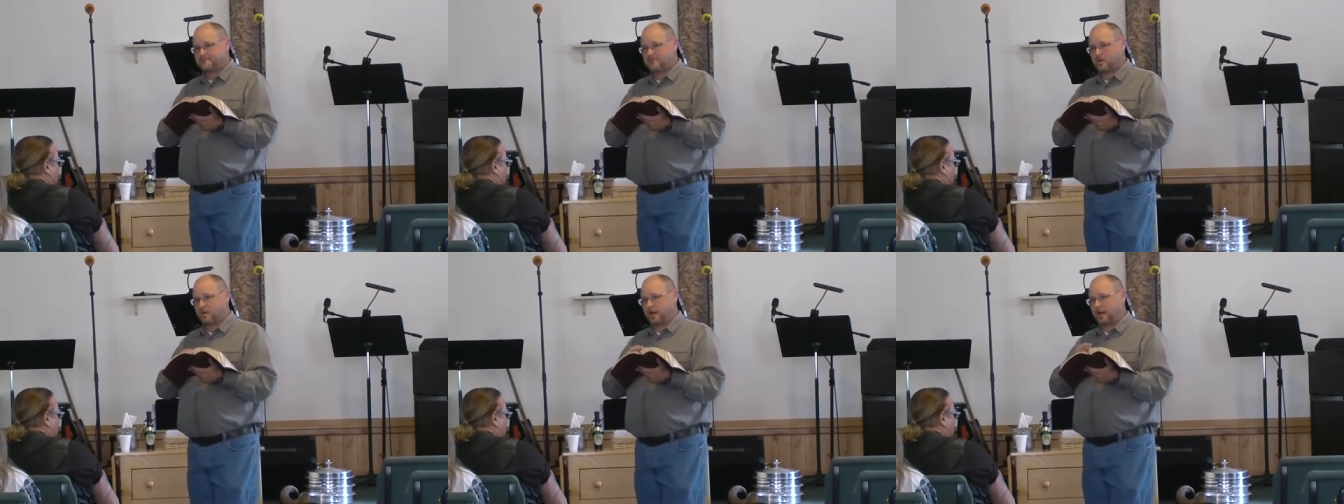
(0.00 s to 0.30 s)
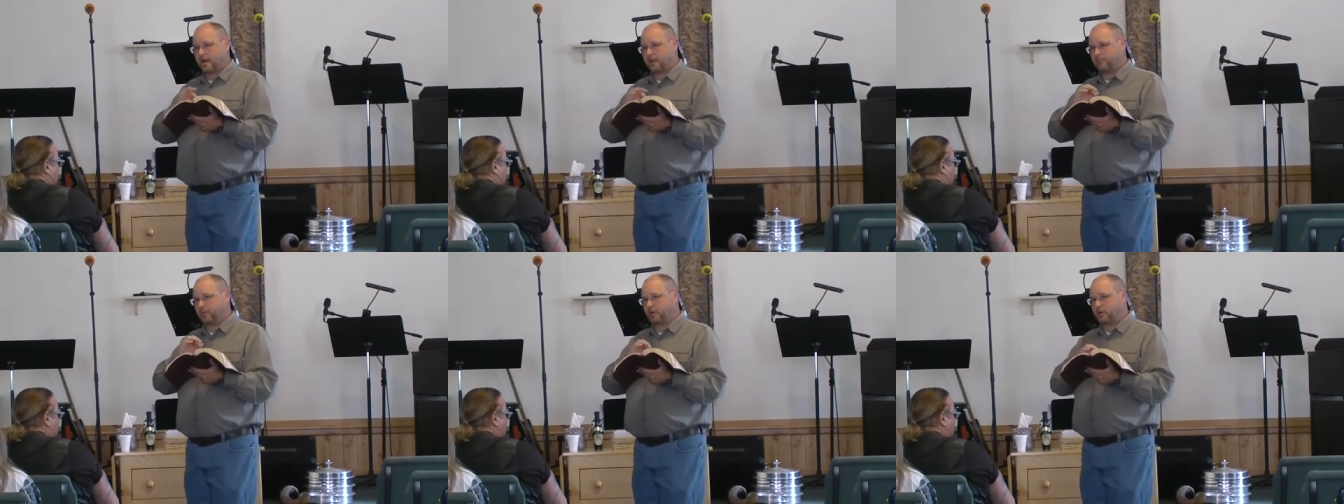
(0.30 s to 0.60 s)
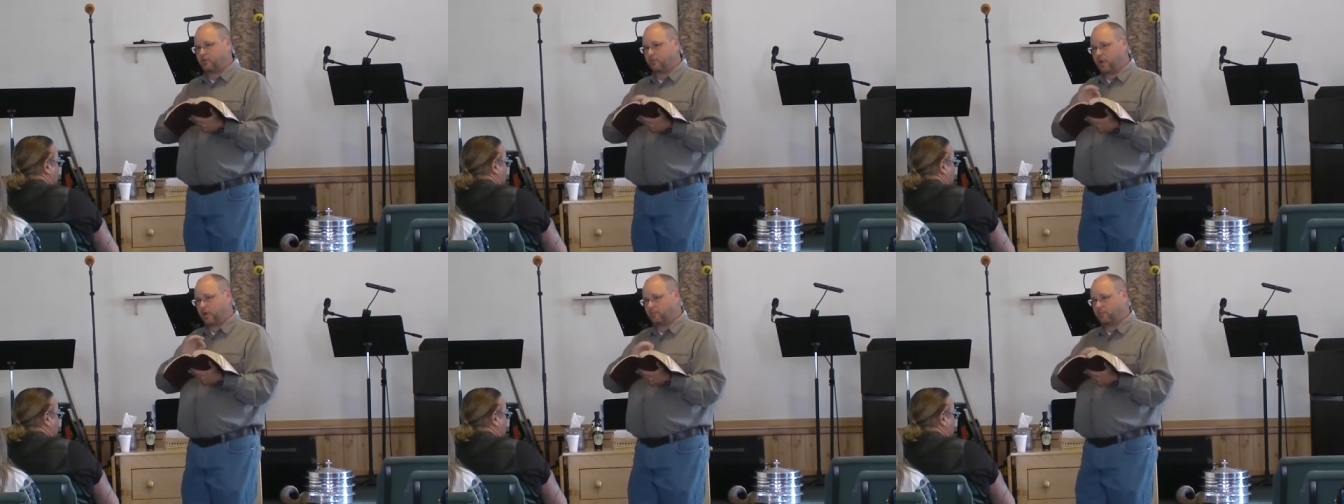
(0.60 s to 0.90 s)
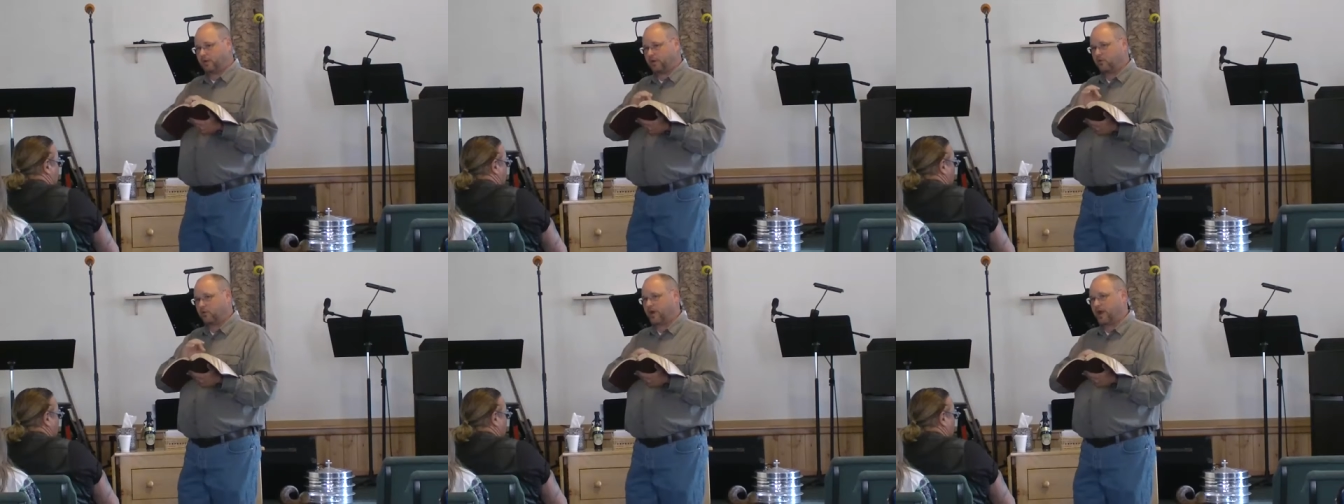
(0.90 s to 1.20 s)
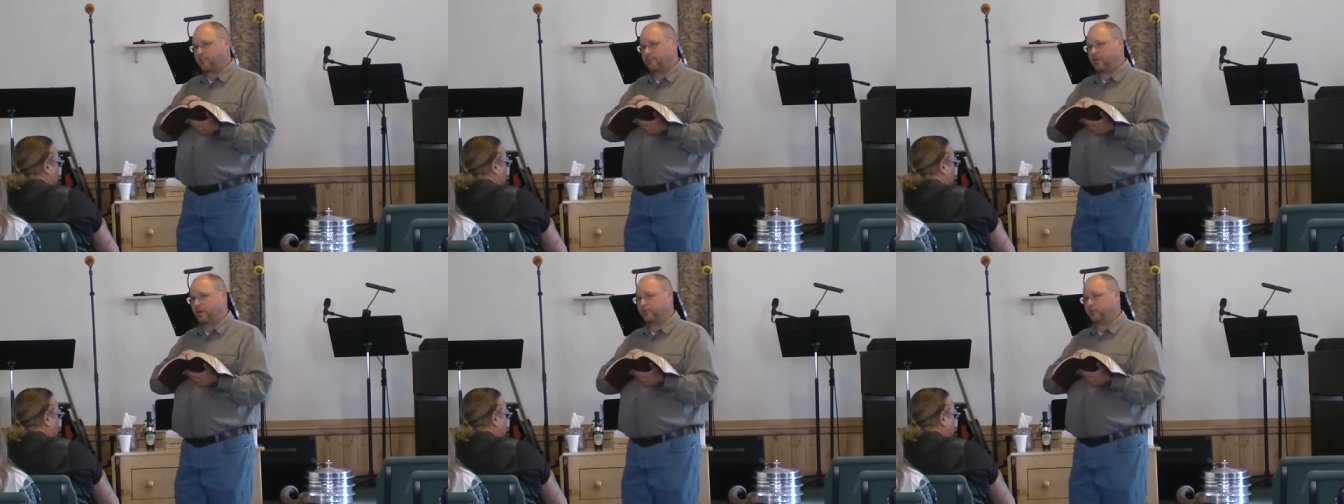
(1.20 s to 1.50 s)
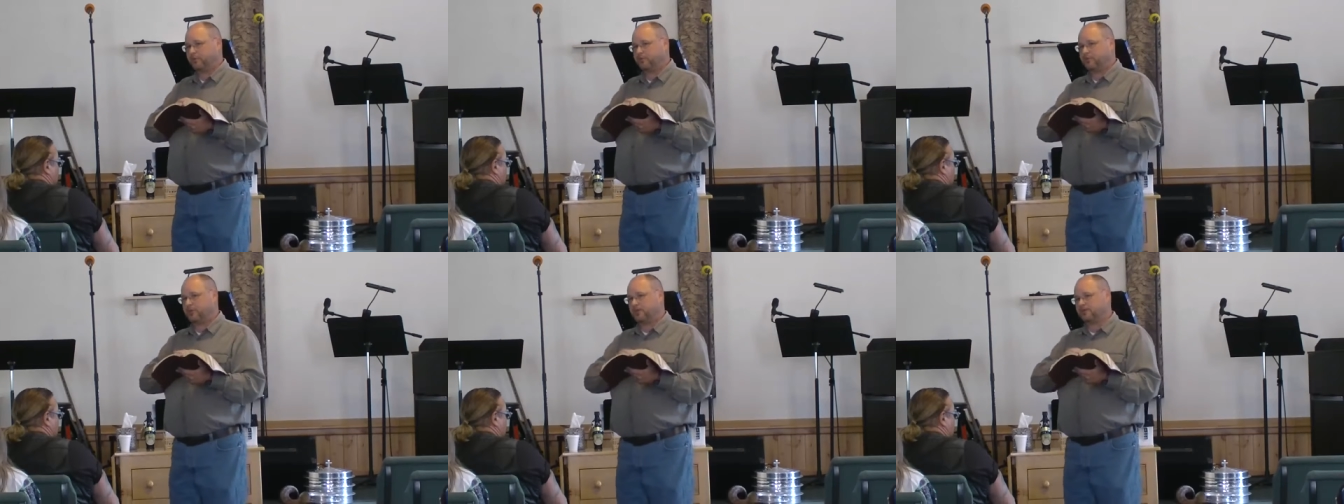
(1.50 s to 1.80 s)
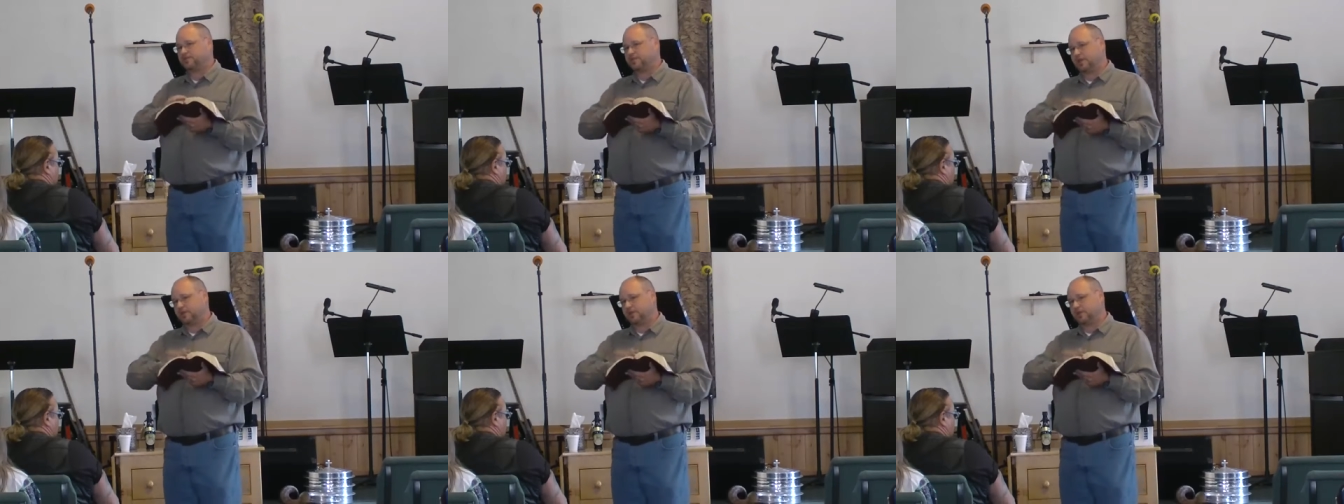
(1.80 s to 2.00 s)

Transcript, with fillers: All right, I'm gonna, I'm gonna wrap up with this.